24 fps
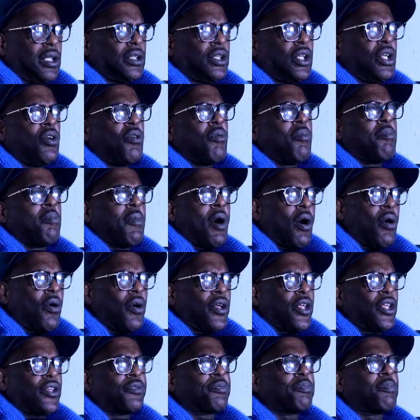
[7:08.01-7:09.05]
Little
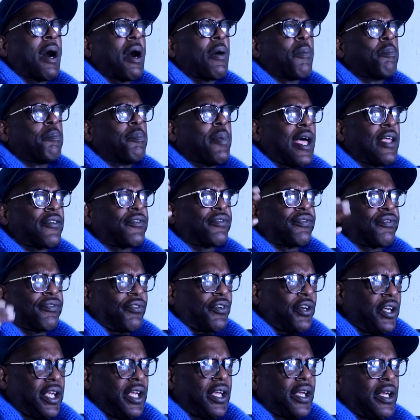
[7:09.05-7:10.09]
Mo is my best
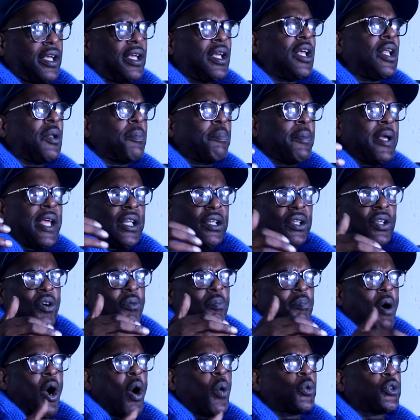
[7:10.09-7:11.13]
friend. Me and
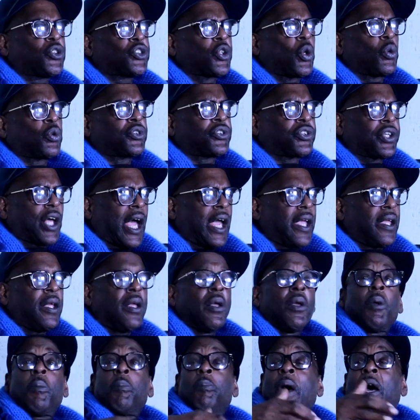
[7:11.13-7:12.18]
little Mo was so
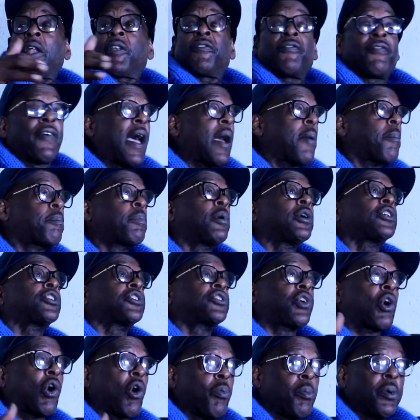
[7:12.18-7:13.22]
tight. Matter of fact,
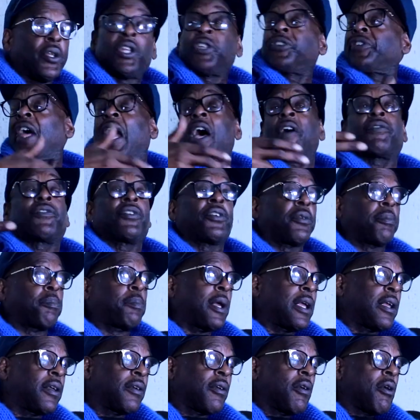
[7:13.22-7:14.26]
Bush told me this after the
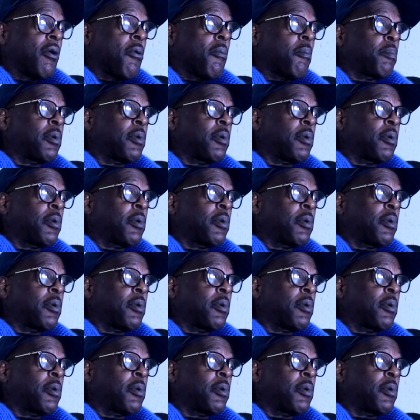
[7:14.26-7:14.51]
beat.